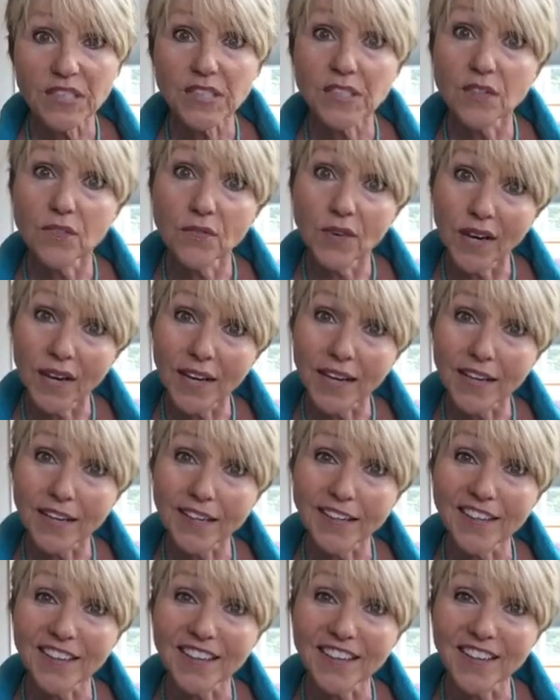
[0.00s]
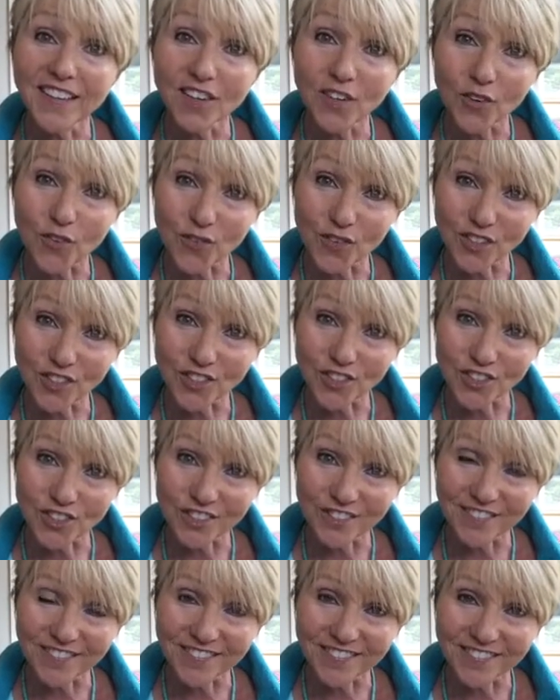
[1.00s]
Divine
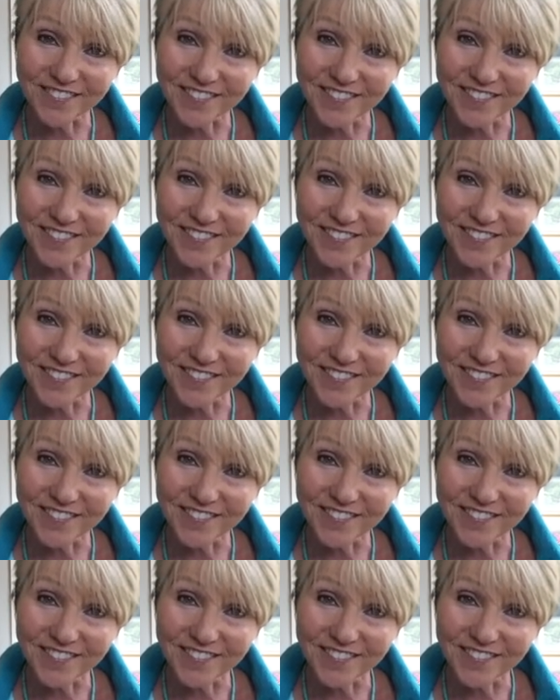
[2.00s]
intervention.